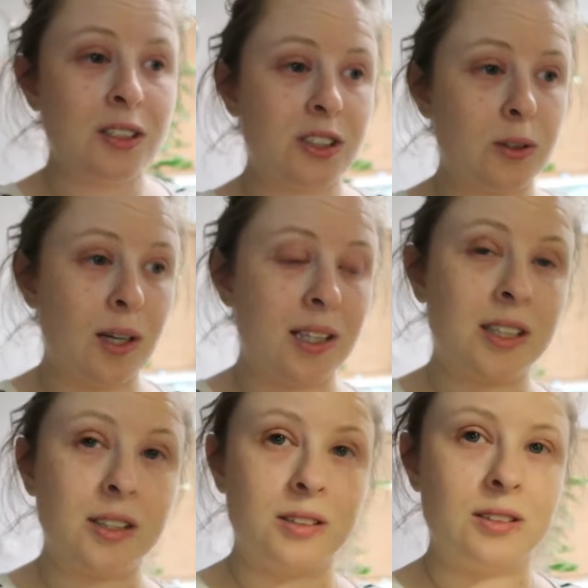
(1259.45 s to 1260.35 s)
so I
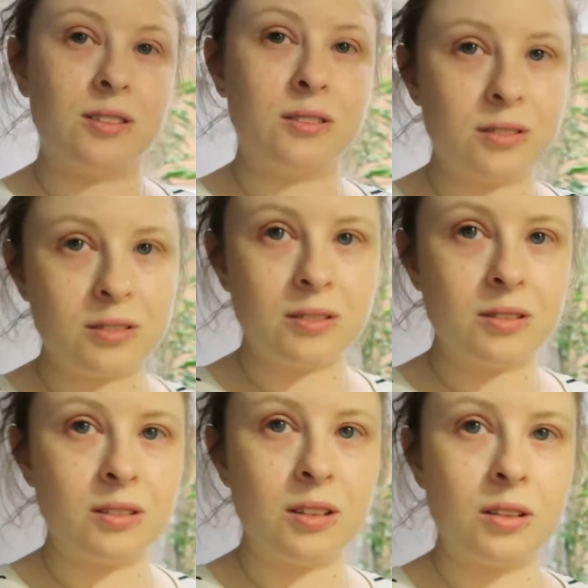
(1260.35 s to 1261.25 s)
can
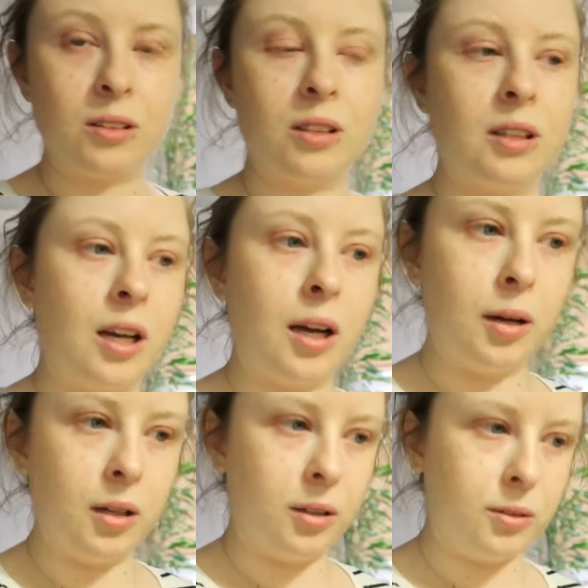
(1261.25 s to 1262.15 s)

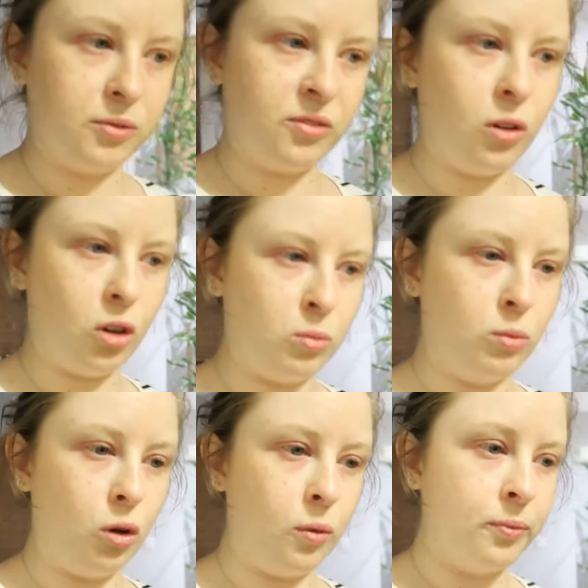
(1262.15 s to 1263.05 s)
vlog
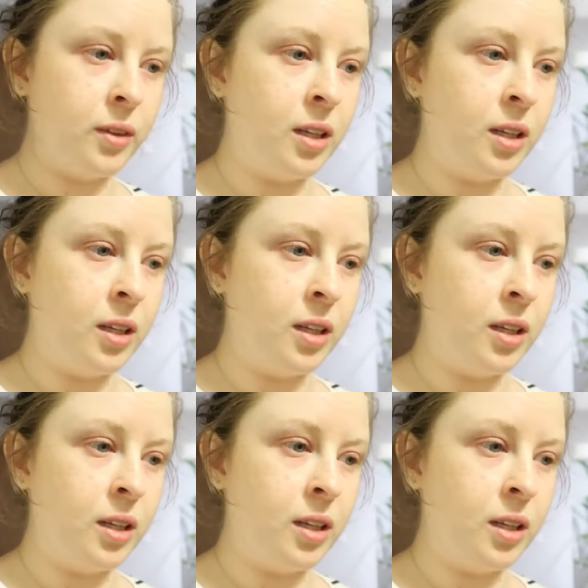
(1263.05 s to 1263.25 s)
more